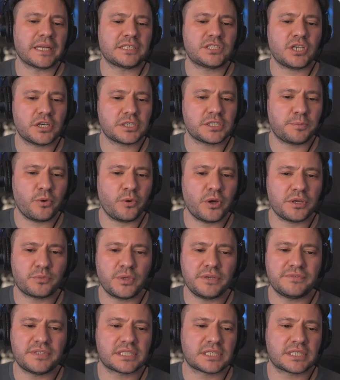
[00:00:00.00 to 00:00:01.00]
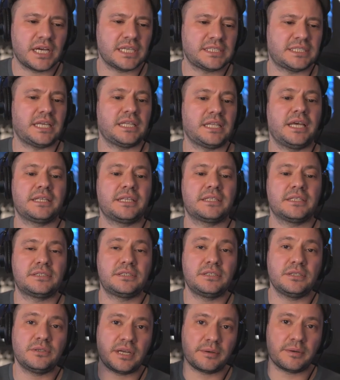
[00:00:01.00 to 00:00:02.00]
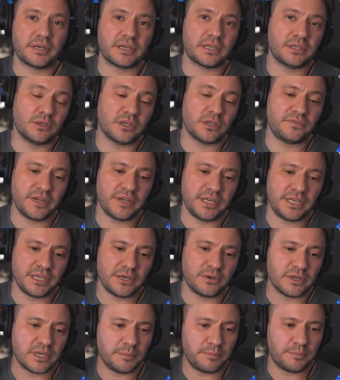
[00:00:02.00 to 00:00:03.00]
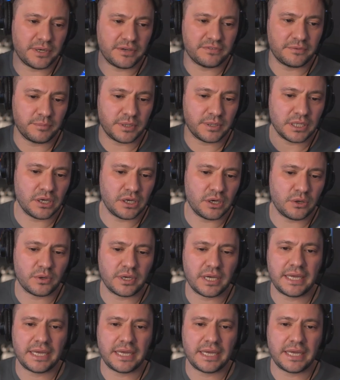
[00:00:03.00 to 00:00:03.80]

Chargepoint, we've discussed at length too, and I'm going to include a video above and below,